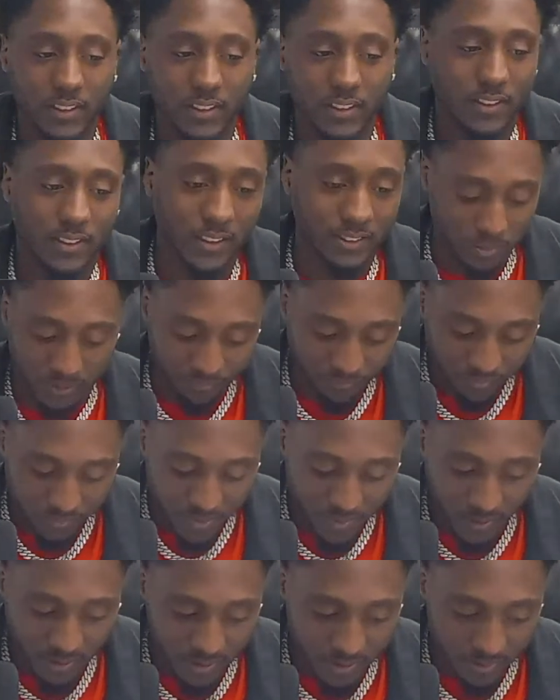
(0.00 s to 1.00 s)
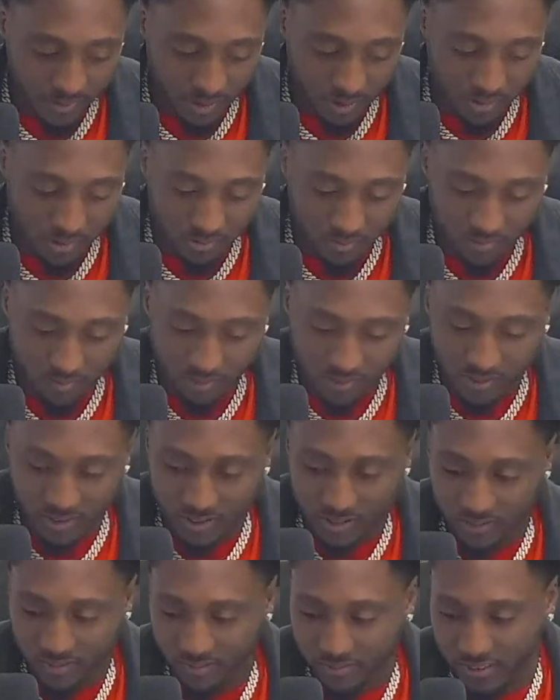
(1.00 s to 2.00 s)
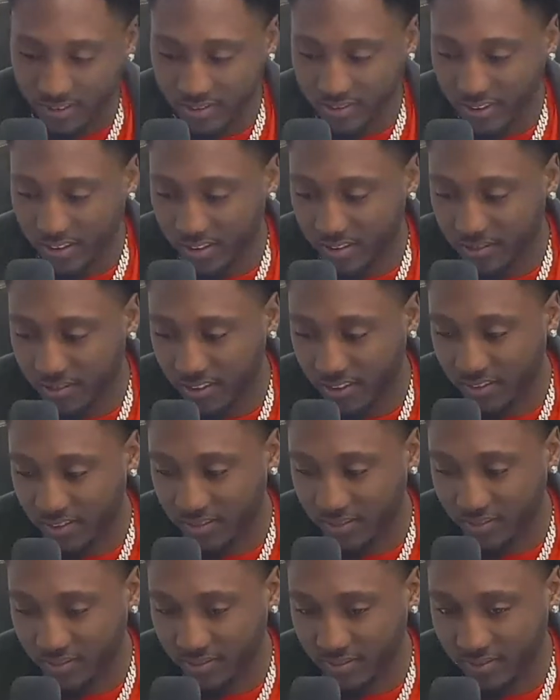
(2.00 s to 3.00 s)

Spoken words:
Yeah, I like it, though. These kids getting...